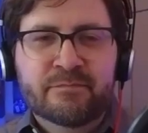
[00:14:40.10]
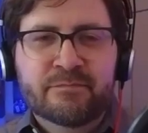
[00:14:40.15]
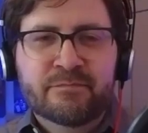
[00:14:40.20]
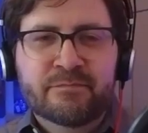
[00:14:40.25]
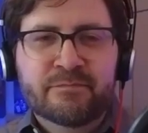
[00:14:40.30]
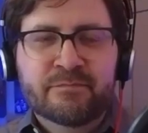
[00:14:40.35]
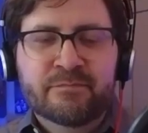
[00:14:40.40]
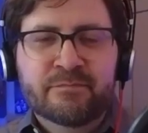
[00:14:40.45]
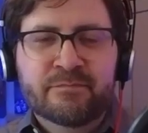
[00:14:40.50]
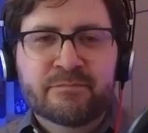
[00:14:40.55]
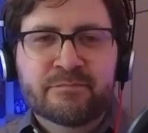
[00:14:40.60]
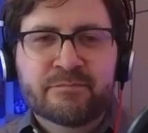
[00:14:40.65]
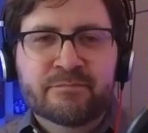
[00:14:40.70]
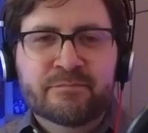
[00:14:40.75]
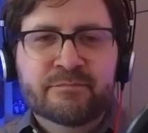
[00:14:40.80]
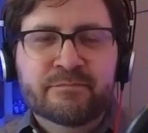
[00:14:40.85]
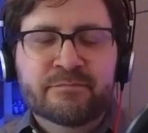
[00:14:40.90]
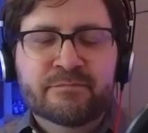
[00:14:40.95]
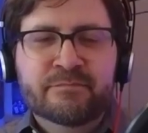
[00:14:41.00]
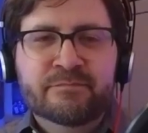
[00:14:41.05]

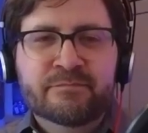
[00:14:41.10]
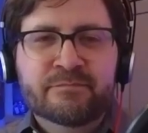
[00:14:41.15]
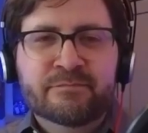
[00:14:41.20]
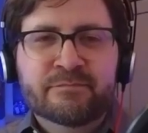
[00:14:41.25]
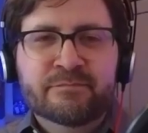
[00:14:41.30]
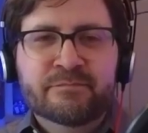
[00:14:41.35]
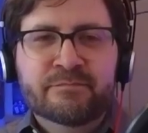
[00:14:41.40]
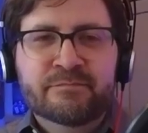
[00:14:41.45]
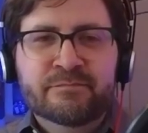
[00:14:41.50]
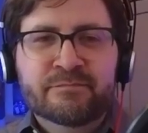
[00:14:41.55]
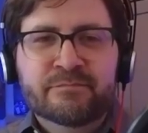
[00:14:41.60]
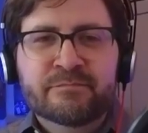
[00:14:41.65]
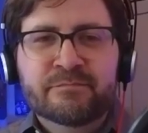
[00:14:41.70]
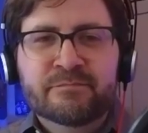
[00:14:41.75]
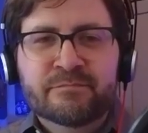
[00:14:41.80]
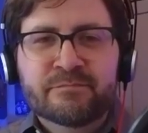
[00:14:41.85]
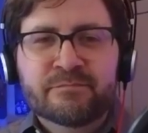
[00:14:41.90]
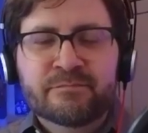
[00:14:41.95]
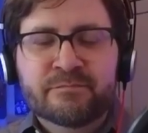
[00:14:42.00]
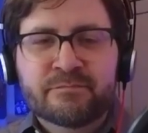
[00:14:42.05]

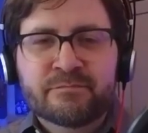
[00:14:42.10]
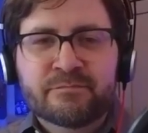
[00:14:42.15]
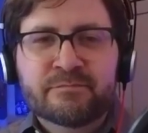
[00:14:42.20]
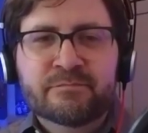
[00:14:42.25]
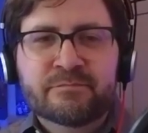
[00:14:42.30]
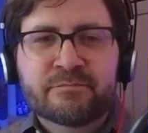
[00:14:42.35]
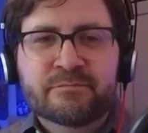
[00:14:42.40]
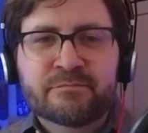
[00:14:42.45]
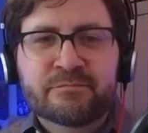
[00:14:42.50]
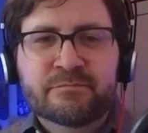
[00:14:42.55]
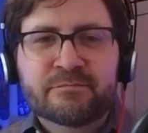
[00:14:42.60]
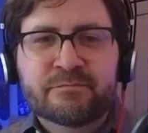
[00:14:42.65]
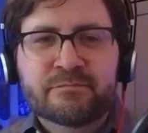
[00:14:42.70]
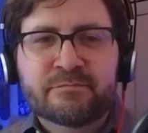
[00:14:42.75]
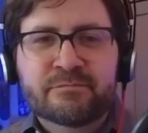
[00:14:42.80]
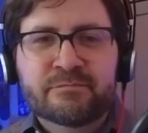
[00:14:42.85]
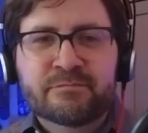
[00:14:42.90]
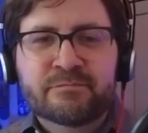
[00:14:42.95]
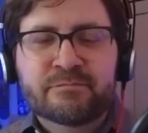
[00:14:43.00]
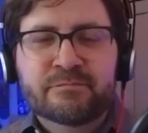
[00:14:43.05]

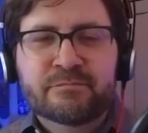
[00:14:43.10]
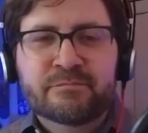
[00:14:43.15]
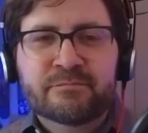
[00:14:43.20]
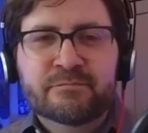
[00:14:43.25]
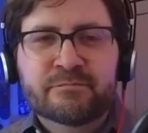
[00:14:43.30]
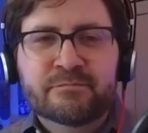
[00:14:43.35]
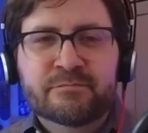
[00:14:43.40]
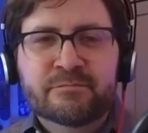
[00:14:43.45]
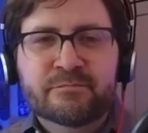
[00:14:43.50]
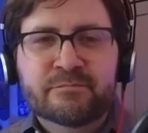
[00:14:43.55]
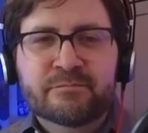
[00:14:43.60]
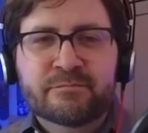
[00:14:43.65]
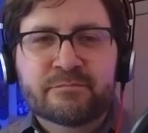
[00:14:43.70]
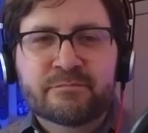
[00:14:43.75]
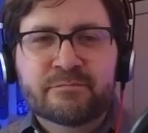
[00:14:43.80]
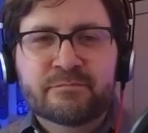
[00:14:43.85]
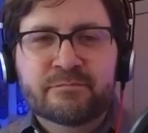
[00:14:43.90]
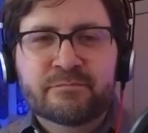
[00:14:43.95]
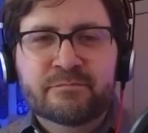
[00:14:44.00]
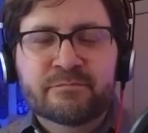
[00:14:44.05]

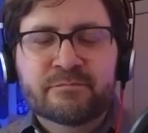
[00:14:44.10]
The person shown says nothing.